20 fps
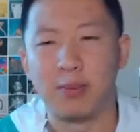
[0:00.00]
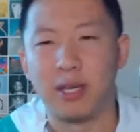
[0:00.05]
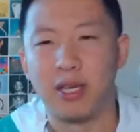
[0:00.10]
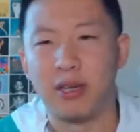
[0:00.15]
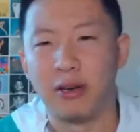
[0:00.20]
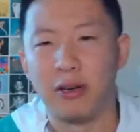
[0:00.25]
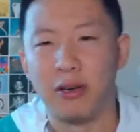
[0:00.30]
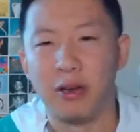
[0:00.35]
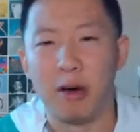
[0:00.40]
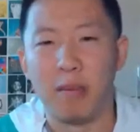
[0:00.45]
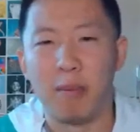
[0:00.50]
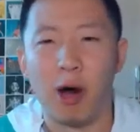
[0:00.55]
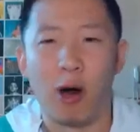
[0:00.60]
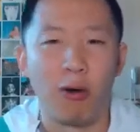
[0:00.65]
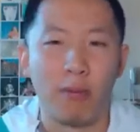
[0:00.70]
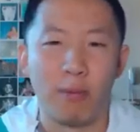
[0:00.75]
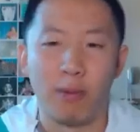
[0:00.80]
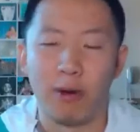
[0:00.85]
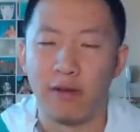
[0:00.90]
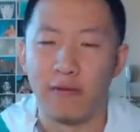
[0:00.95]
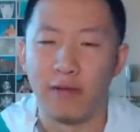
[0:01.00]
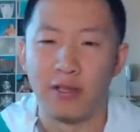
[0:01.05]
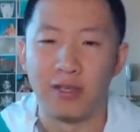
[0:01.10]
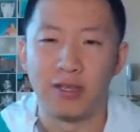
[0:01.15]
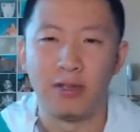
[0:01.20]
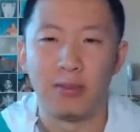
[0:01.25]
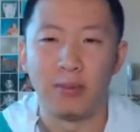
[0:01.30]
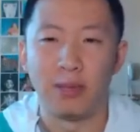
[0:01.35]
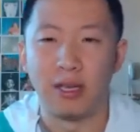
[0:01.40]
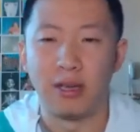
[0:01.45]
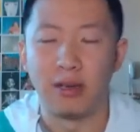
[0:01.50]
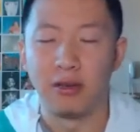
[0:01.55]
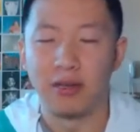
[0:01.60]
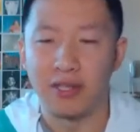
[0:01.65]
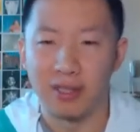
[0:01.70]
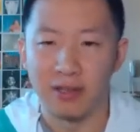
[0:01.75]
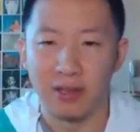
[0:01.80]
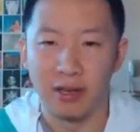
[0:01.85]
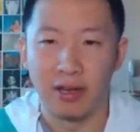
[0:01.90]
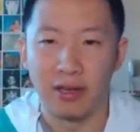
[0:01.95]
Magearna, Pollen Puff into the Magearna
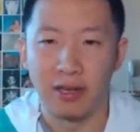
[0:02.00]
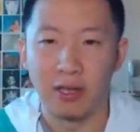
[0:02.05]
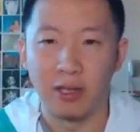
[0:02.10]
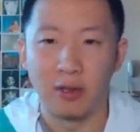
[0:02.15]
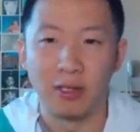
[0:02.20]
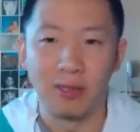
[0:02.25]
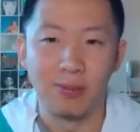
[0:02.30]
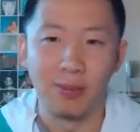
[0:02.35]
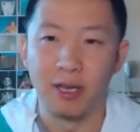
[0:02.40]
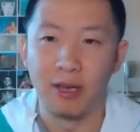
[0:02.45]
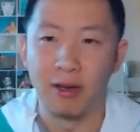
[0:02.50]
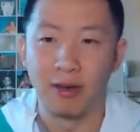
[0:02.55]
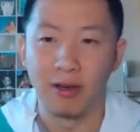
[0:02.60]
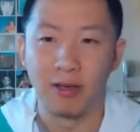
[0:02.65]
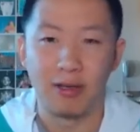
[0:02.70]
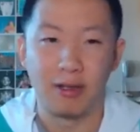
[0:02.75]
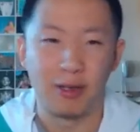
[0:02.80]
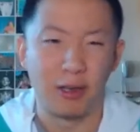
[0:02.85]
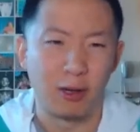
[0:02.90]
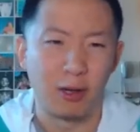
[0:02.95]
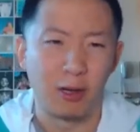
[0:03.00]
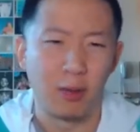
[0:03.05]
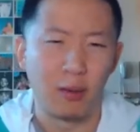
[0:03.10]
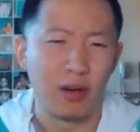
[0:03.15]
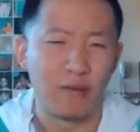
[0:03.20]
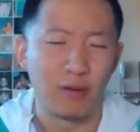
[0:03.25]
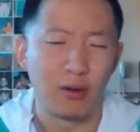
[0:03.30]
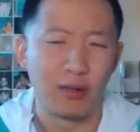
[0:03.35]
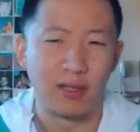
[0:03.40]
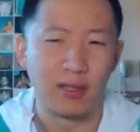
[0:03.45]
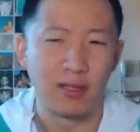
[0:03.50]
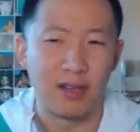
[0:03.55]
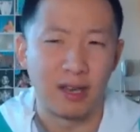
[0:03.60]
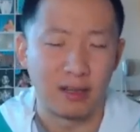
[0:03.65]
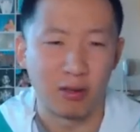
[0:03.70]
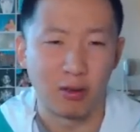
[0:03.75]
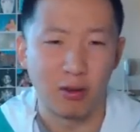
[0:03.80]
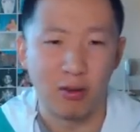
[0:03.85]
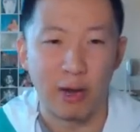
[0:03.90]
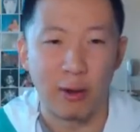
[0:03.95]
slot, and use Magearna to target whatever's next
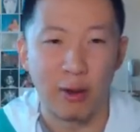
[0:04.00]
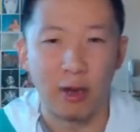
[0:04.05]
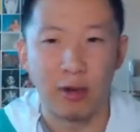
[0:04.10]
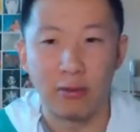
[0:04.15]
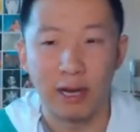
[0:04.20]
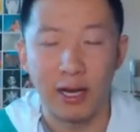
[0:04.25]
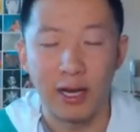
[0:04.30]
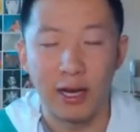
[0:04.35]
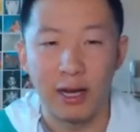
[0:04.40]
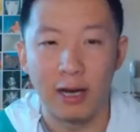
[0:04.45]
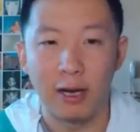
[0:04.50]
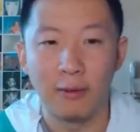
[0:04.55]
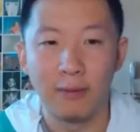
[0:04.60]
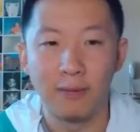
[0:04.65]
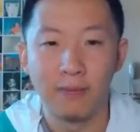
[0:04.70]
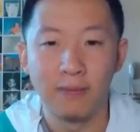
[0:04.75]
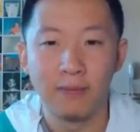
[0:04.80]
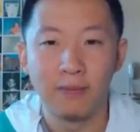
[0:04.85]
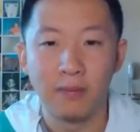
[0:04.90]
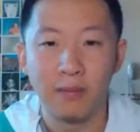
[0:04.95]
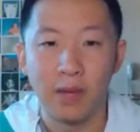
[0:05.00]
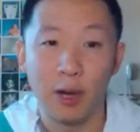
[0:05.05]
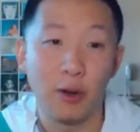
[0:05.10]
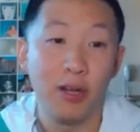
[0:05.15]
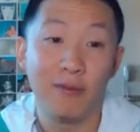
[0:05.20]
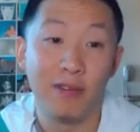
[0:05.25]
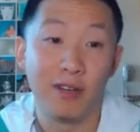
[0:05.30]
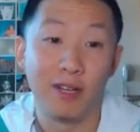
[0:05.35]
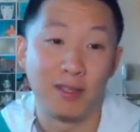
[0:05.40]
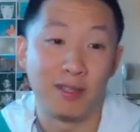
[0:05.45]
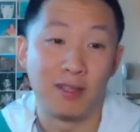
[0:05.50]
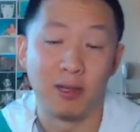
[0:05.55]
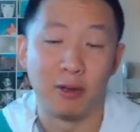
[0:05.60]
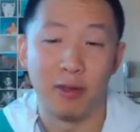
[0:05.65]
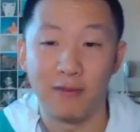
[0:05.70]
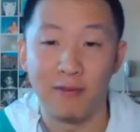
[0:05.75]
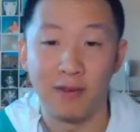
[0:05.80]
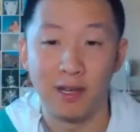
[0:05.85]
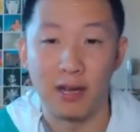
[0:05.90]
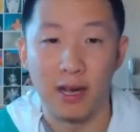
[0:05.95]
to Groudon right now. I don't even
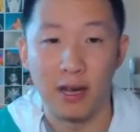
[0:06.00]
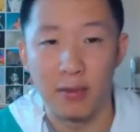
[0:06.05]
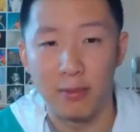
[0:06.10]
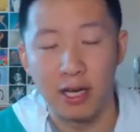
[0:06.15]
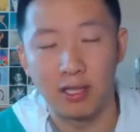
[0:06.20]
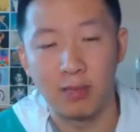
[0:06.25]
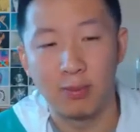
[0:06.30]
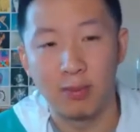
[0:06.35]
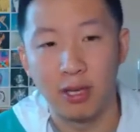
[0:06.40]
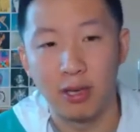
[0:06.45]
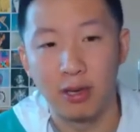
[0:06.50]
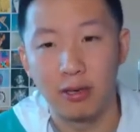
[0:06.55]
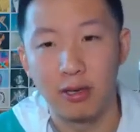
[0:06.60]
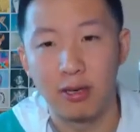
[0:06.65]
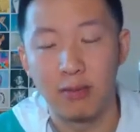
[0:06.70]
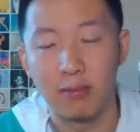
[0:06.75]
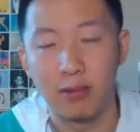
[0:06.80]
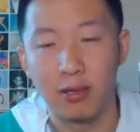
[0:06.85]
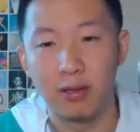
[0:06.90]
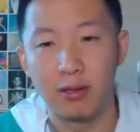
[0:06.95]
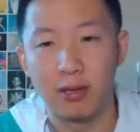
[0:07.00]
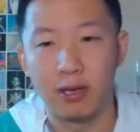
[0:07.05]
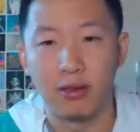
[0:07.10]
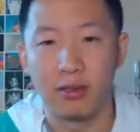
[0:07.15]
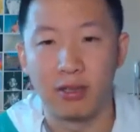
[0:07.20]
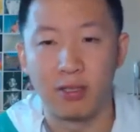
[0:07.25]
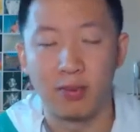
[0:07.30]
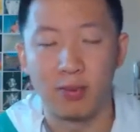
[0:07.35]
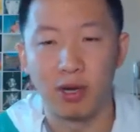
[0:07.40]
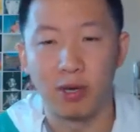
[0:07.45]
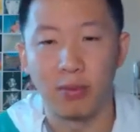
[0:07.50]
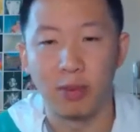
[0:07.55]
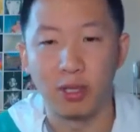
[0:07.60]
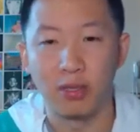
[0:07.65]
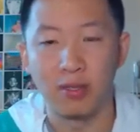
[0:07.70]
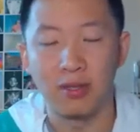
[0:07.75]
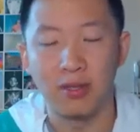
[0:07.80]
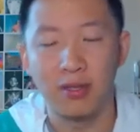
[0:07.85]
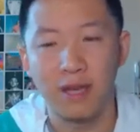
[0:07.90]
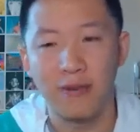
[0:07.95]
necessarily have to Dynamax Magearna, but I think that's probably
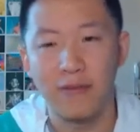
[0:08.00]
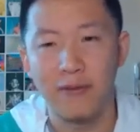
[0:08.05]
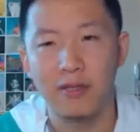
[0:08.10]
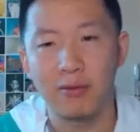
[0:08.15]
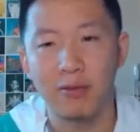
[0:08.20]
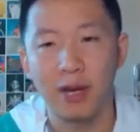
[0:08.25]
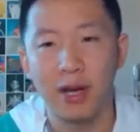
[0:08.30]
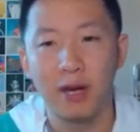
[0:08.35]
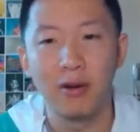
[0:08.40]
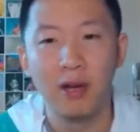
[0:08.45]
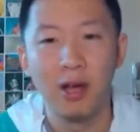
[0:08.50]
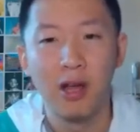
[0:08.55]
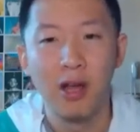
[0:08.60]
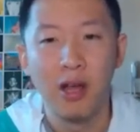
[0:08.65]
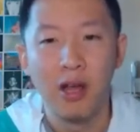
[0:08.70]
just the safest route.